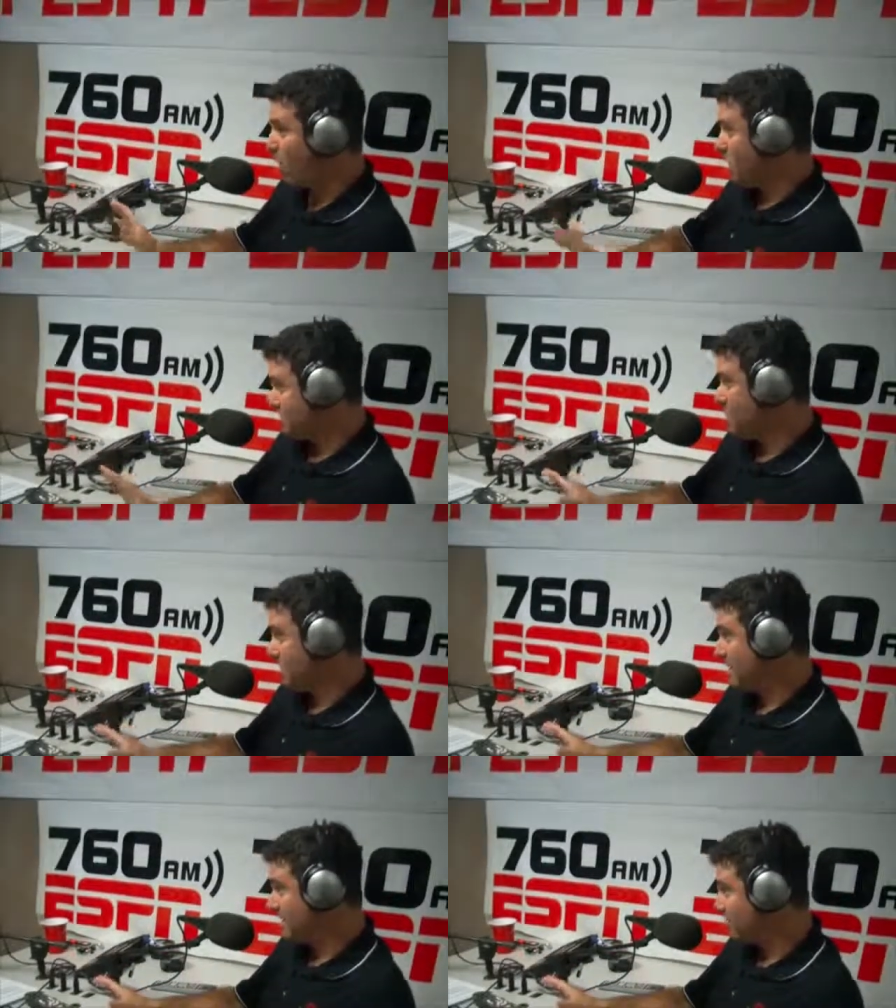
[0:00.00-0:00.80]

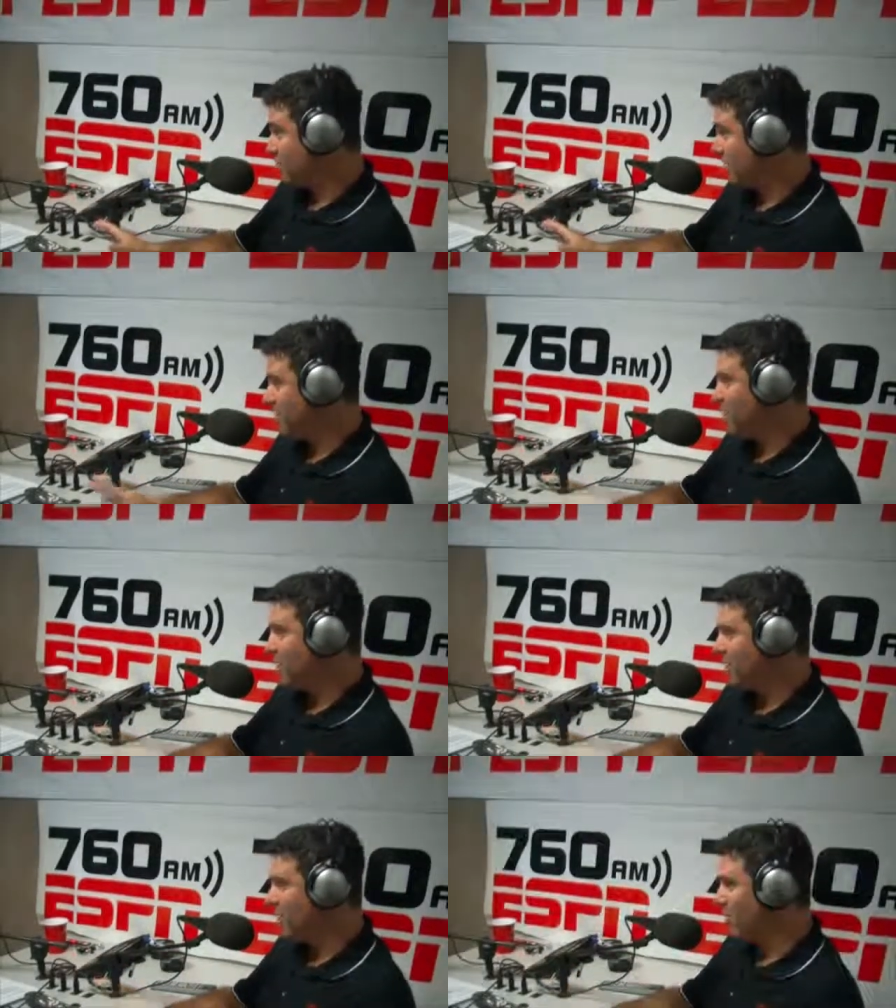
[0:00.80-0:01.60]
Washington history,
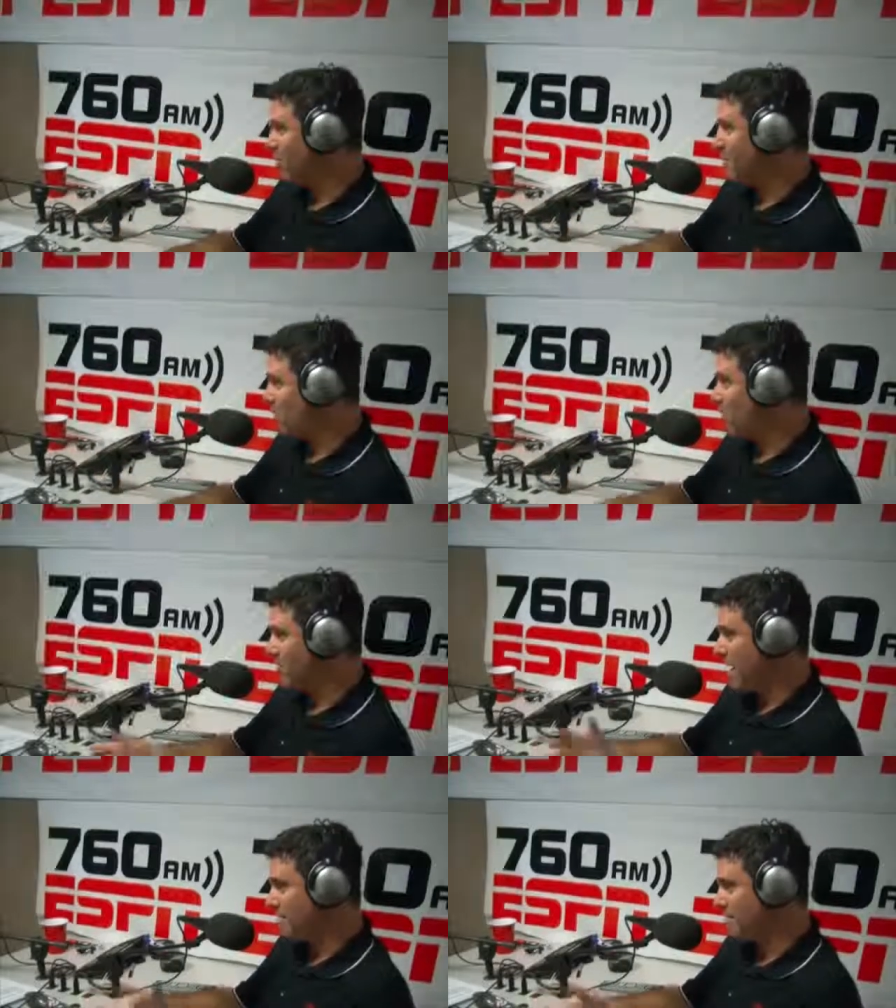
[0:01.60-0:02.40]

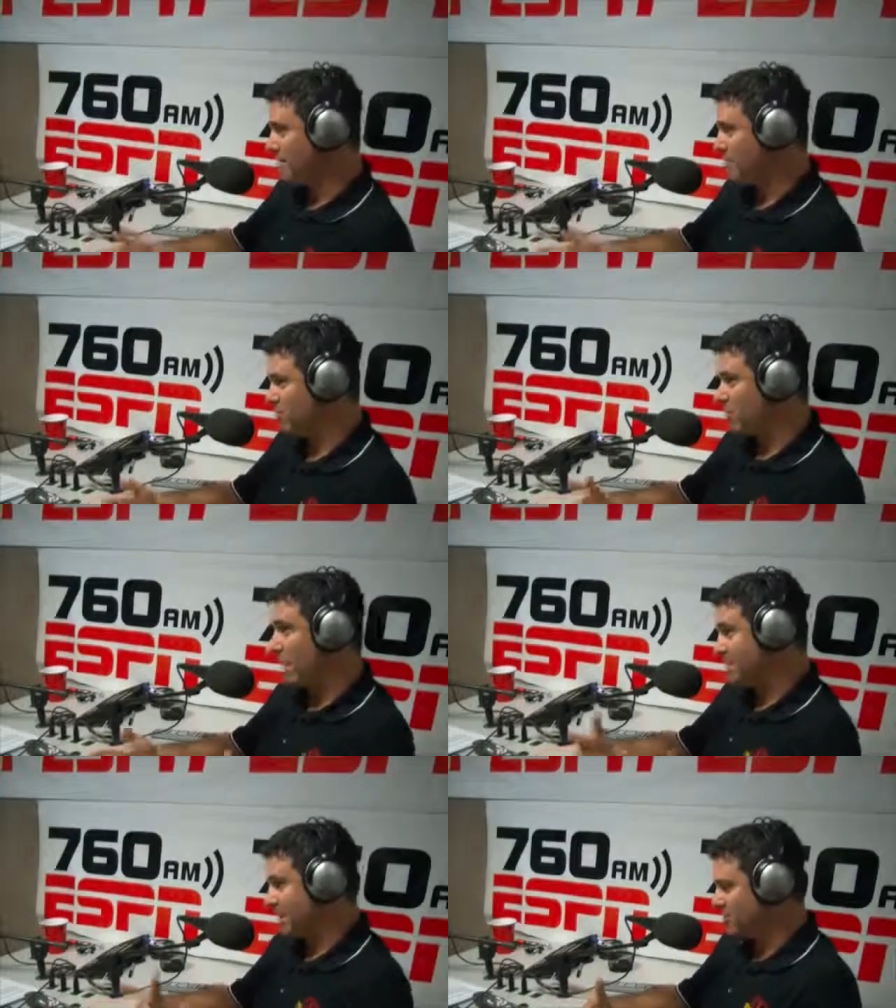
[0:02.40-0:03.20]
going back to their
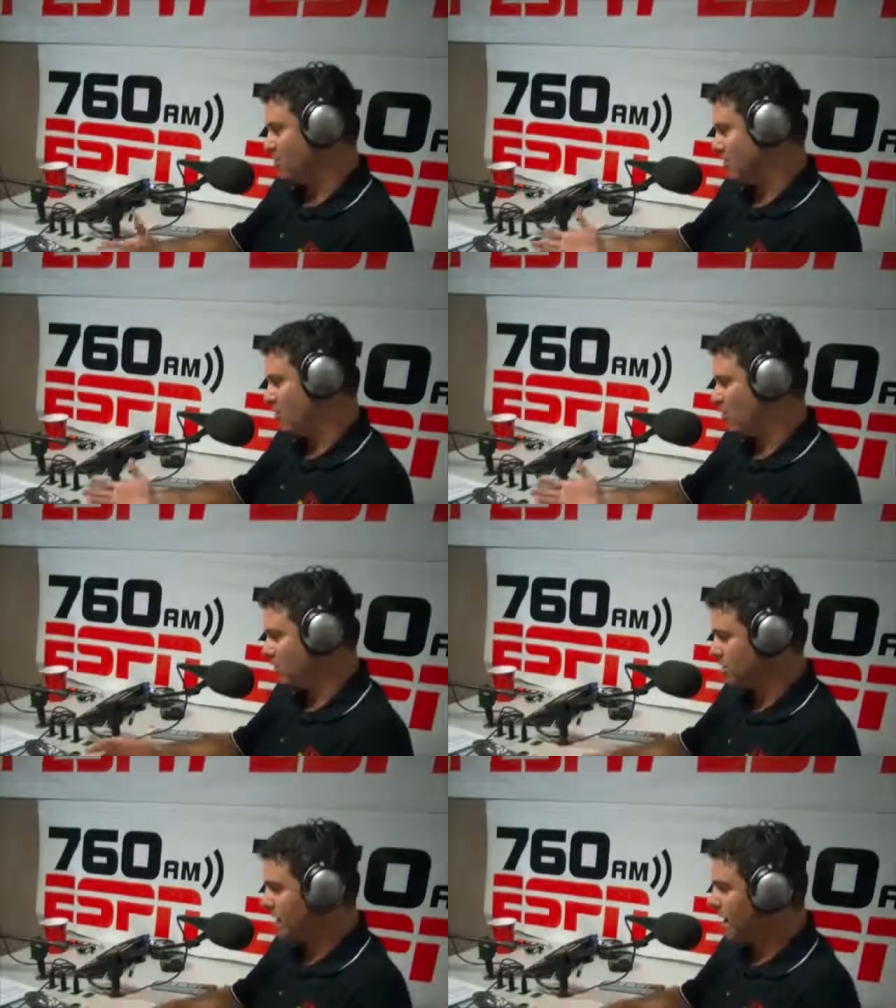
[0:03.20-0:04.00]
predecessors, of
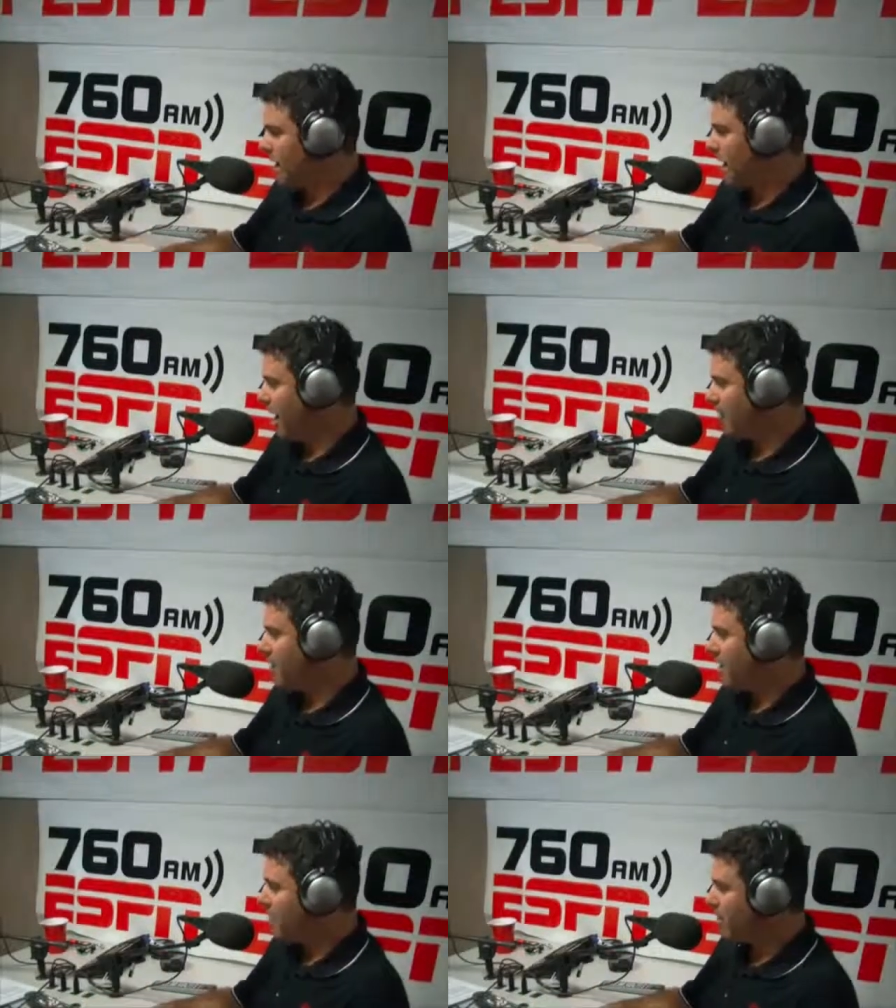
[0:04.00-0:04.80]
course.
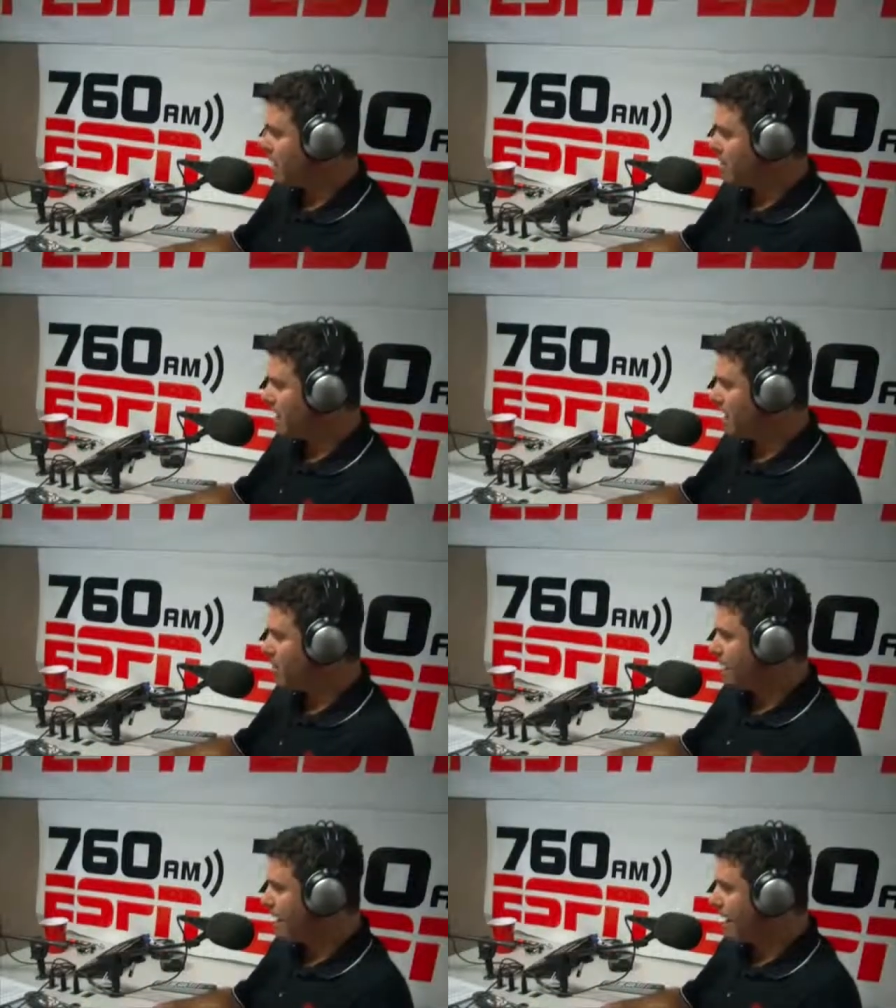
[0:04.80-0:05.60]
But
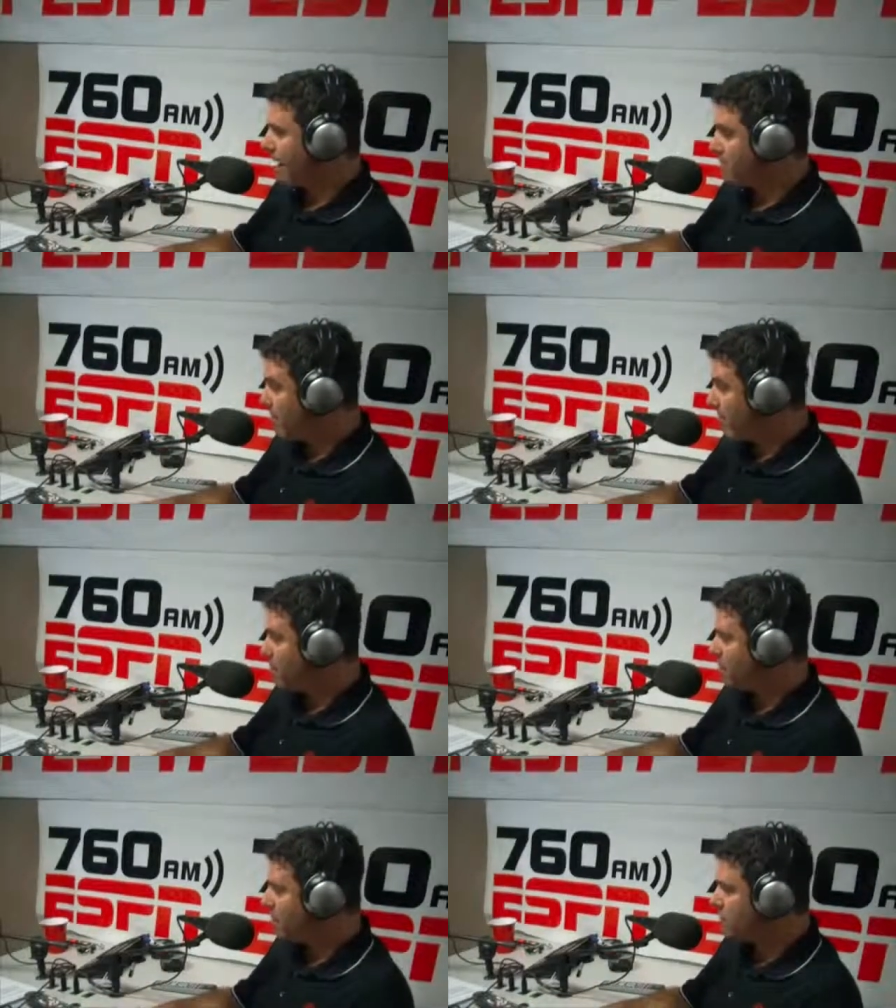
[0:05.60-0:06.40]
I
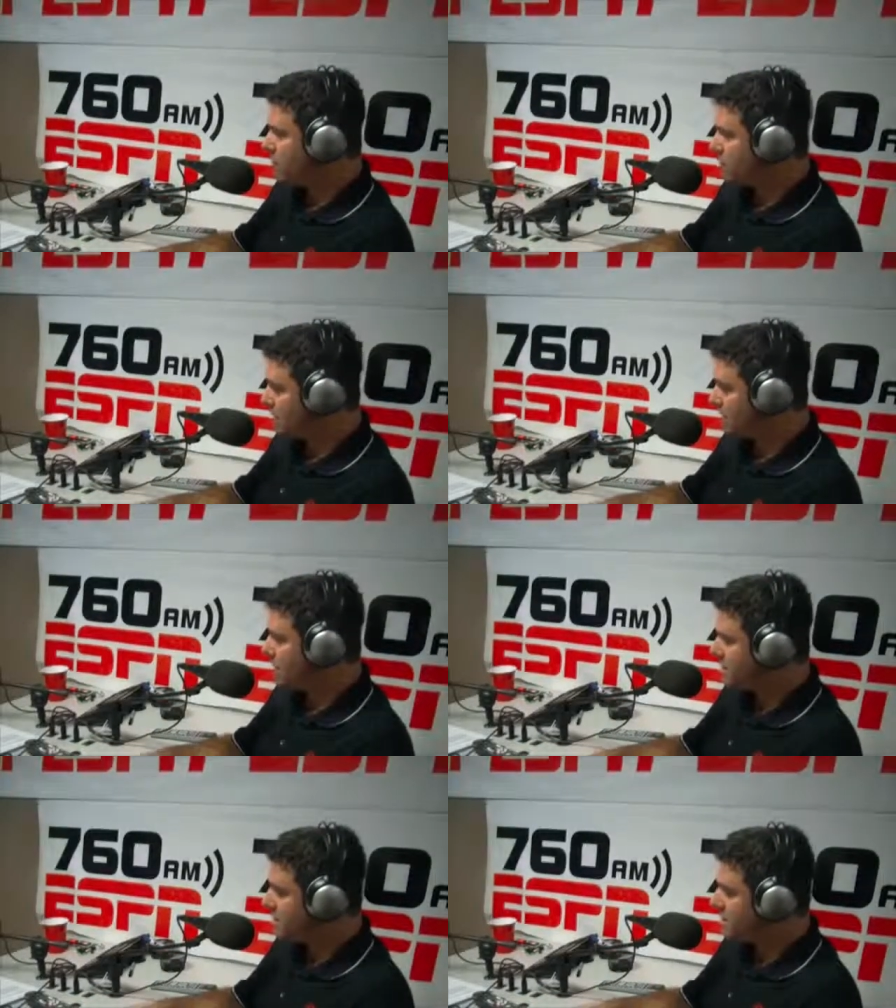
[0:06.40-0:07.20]
admire them for
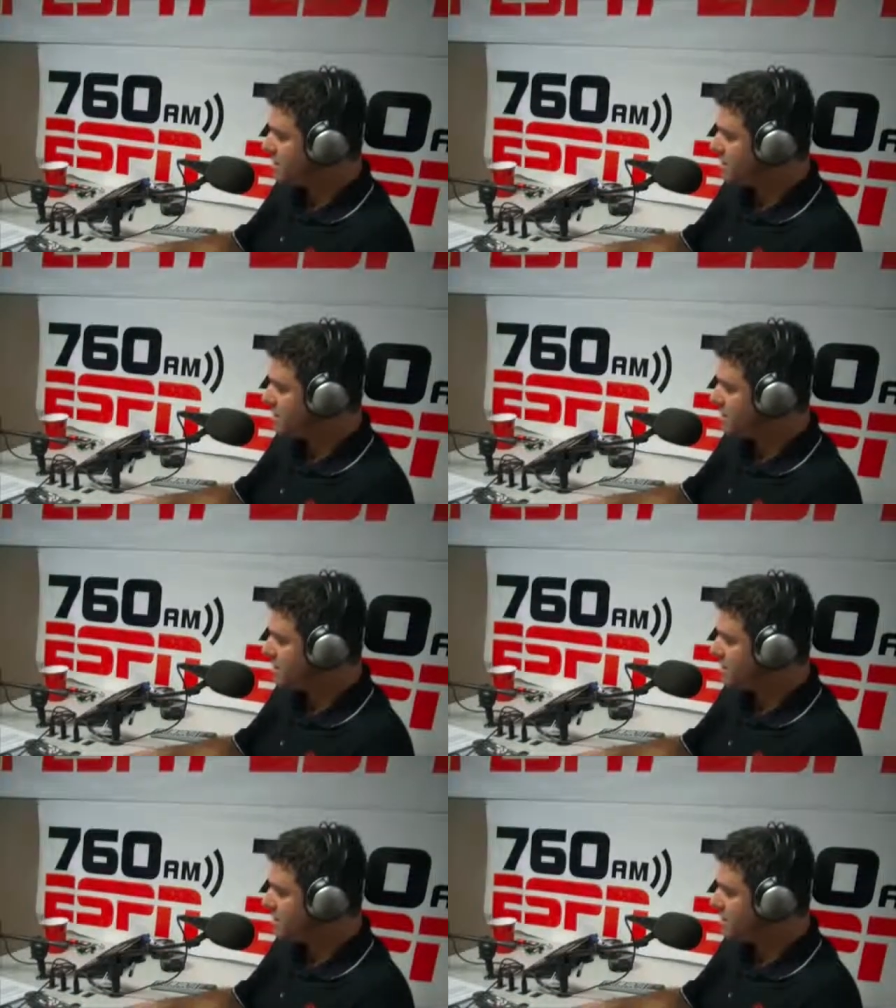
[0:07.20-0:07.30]
sticking to